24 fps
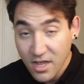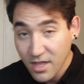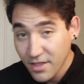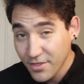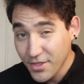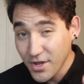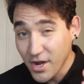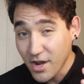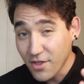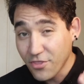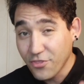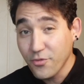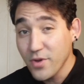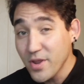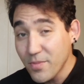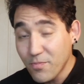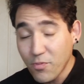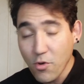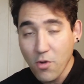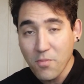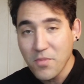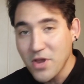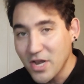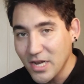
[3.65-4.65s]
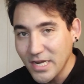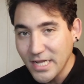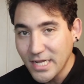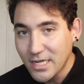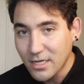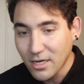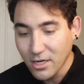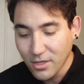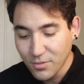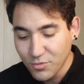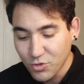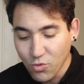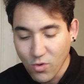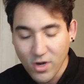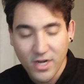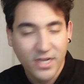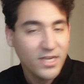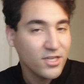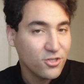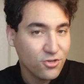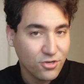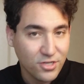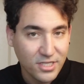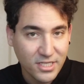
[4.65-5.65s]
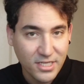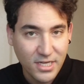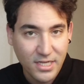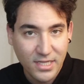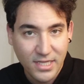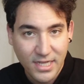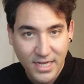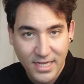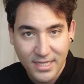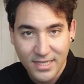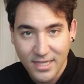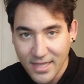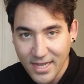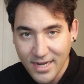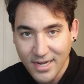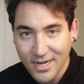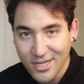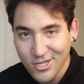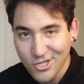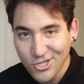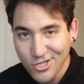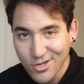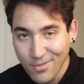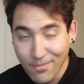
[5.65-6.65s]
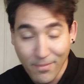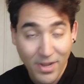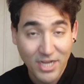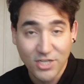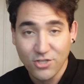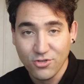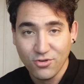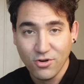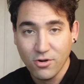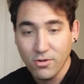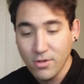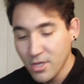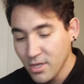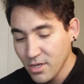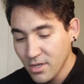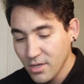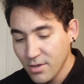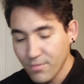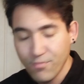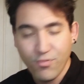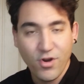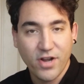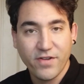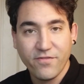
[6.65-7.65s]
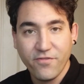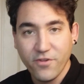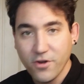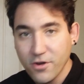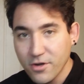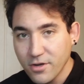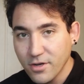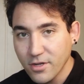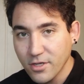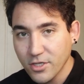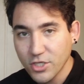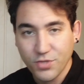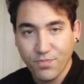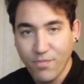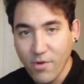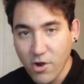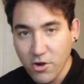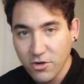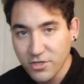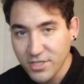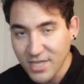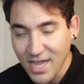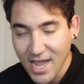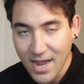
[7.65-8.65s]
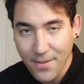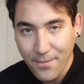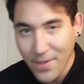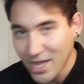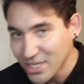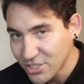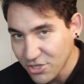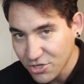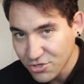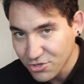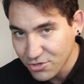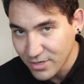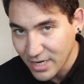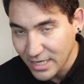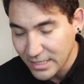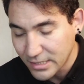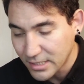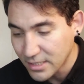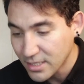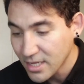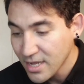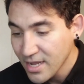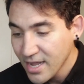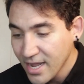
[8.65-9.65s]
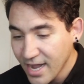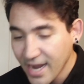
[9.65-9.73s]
There are 3 Premier League clubs who are interested in the Danish maestro: Brentford, Spurs, and Manchester United.